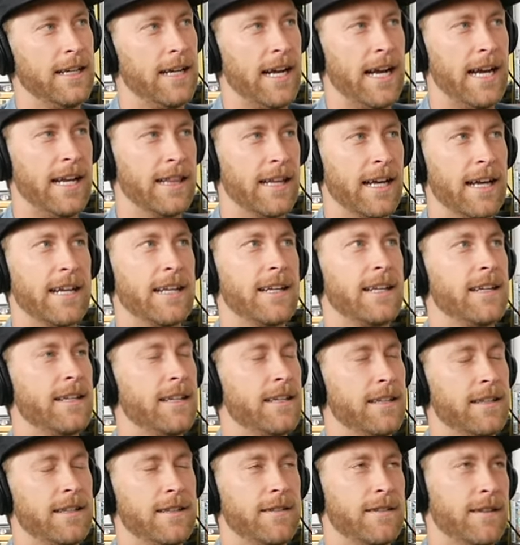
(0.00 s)
and like
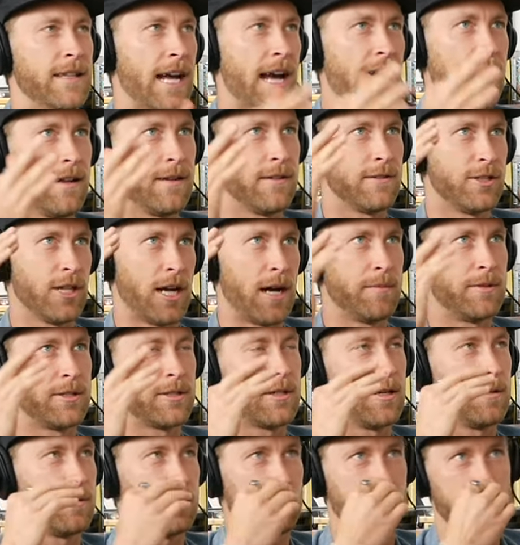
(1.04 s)
that job
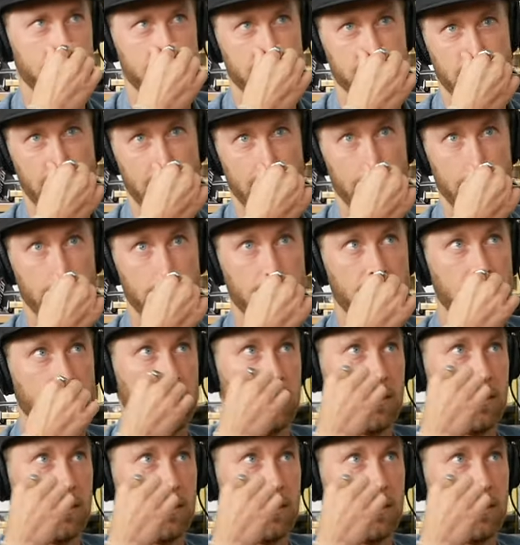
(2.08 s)
description was like,